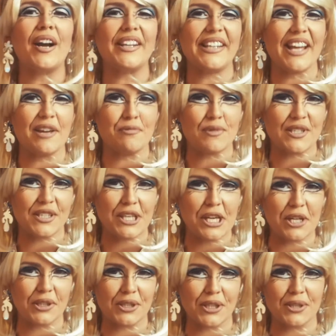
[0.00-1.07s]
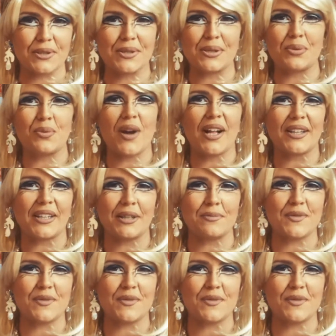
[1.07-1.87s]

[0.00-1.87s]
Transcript: name is Kiegel Küntz and welcome